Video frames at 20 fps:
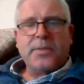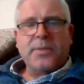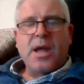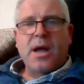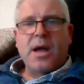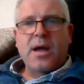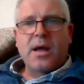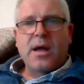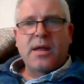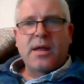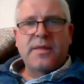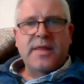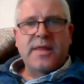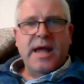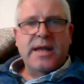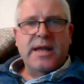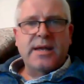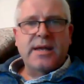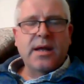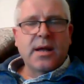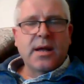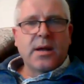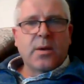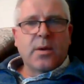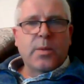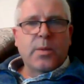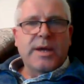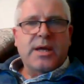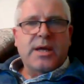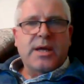then
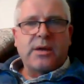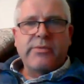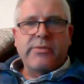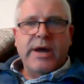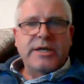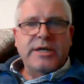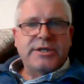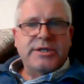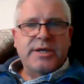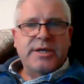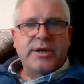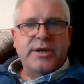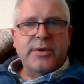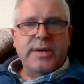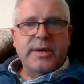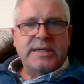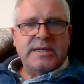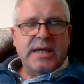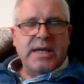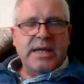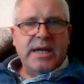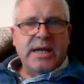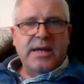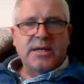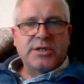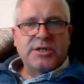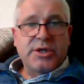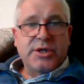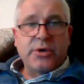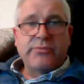we can arrange to do it in
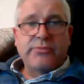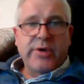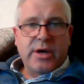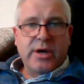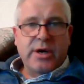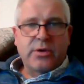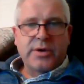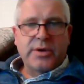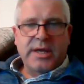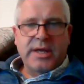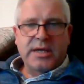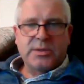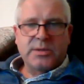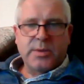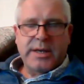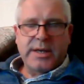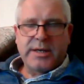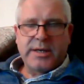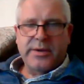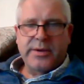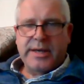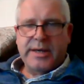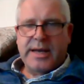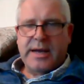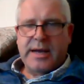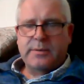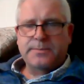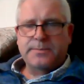a Zoom recording as we're doing now.